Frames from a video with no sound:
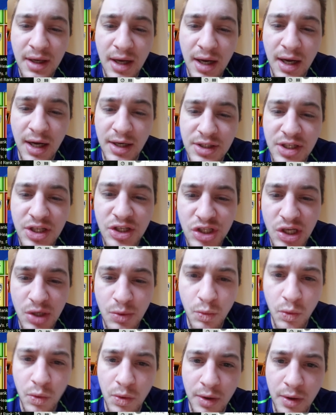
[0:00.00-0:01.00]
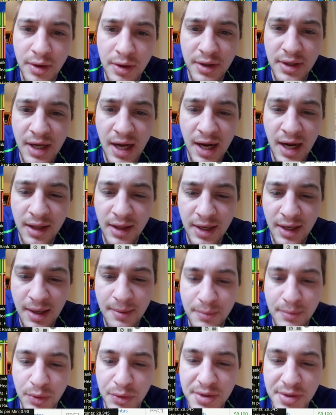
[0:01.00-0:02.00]
TJ Warren, guy I like
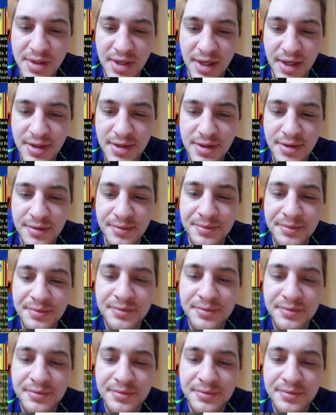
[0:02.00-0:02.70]
on both sites.